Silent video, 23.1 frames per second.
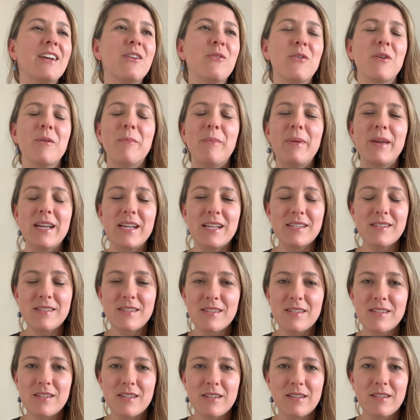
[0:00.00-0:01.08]
or a
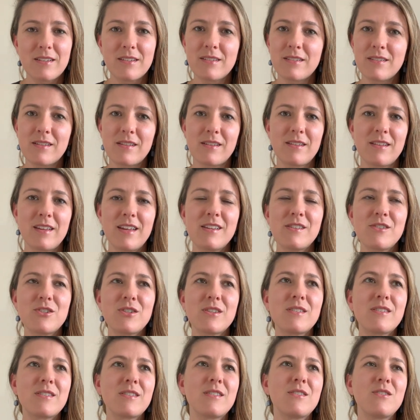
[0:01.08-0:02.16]
mist, and
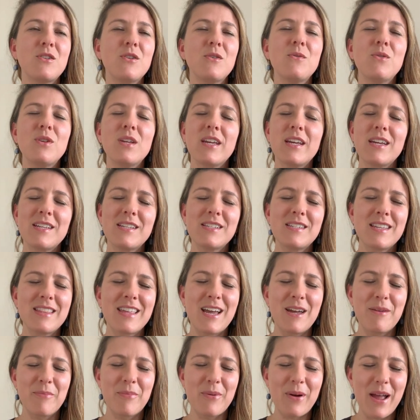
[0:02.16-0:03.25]
just tuning into
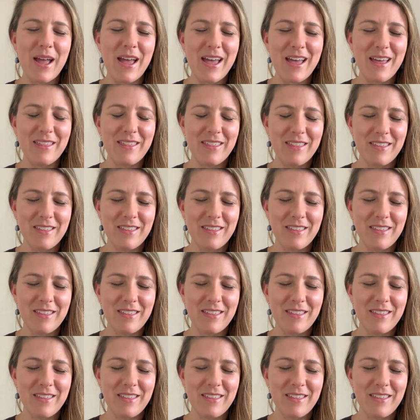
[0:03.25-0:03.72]
that breath.